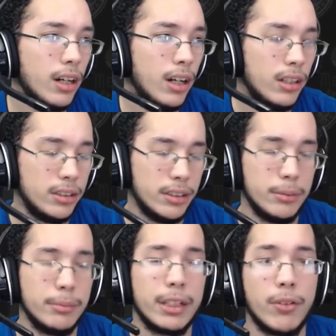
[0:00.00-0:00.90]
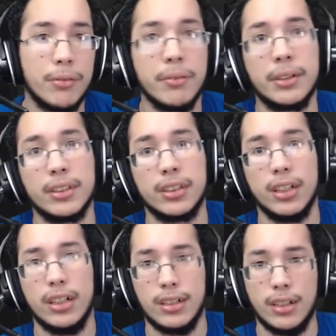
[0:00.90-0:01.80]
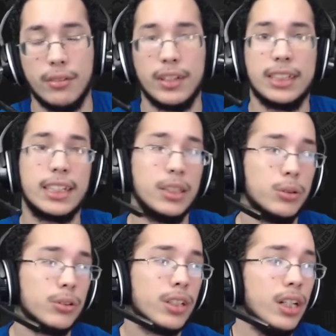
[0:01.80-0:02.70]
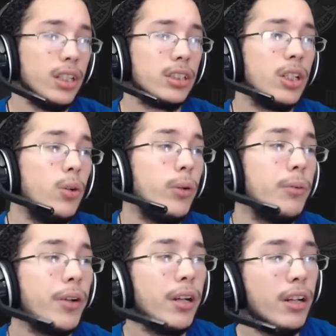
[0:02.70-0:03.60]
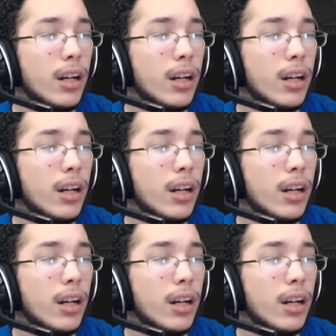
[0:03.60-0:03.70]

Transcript: like forfeit because of like schedules. So we were